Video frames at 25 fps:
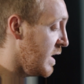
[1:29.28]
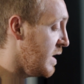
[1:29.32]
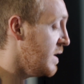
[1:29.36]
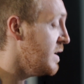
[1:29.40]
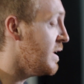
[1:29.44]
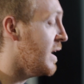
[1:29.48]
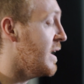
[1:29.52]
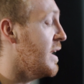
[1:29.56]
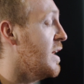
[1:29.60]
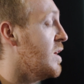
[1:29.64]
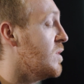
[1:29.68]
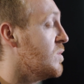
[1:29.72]

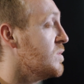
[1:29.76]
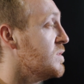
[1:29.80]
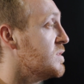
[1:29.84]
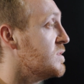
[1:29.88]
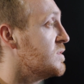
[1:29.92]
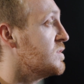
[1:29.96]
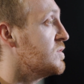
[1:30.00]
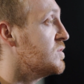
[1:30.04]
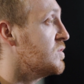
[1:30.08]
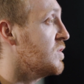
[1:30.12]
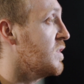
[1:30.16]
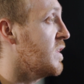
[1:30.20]

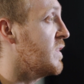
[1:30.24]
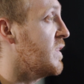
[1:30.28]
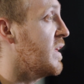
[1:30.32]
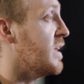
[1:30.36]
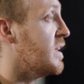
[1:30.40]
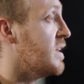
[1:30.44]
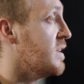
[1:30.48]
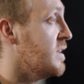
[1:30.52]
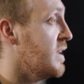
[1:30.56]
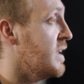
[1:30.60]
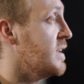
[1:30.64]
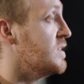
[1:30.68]
in-house so that
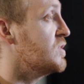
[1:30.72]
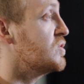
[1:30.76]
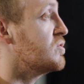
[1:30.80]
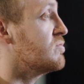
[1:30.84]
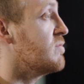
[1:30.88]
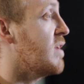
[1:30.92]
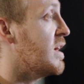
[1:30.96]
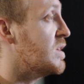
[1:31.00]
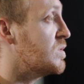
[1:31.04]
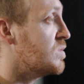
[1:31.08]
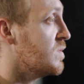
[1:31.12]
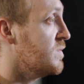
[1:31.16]
they can
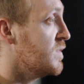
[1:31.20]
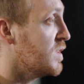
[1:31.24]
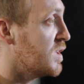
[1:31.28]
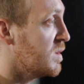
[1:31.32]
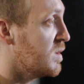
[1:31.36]
interact with the